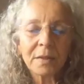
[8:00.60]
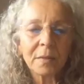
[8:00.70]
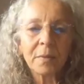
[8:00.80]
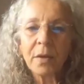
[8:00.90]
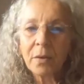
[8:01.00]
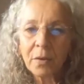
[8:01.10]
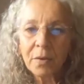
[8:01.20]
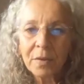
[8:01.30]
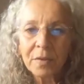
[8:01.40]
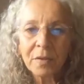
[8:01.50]
The earth
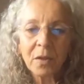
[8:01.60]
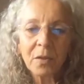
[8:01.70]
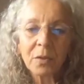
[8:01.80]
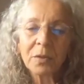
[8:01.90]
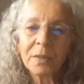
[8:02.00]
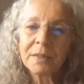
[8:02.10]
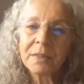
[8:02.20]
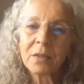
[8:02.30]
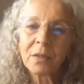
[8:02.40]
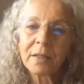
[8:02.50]
is a
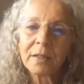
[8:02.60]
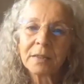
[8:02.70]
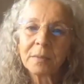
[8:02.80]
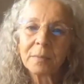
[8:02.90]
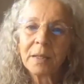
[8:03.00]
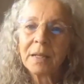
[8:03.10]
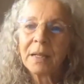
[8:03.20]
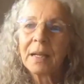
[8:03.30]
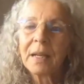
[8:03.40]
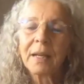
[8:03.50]
holistic organism,
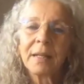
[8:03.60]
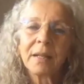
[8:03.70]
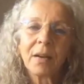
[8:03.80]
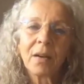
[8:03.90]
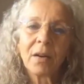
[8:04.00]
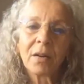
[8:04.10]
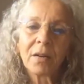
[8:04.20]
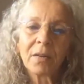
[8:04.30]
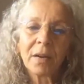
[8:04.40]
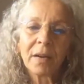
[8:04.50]
and
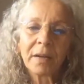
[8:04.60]
our